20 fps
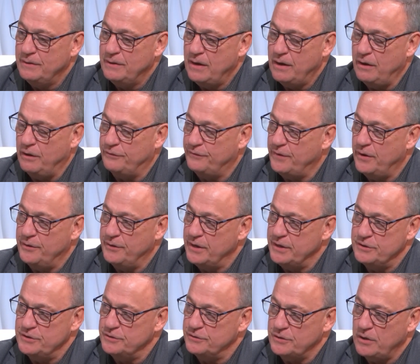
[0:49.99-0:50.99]
health
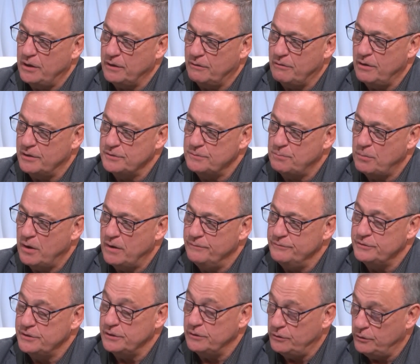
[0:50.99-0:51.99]
foundations all across the
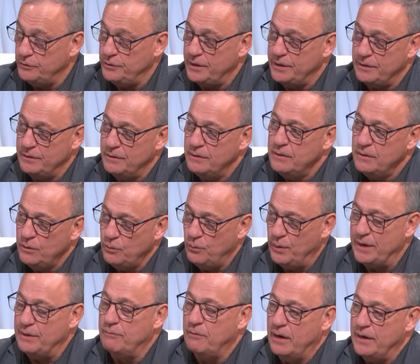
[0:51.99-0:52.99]
province, including
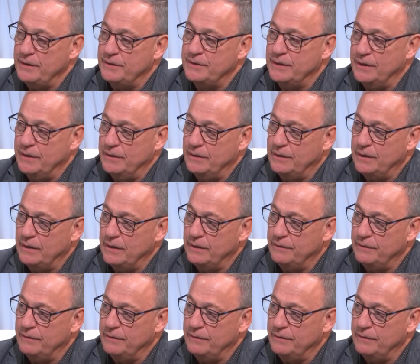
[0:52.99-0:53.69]
Wainwright and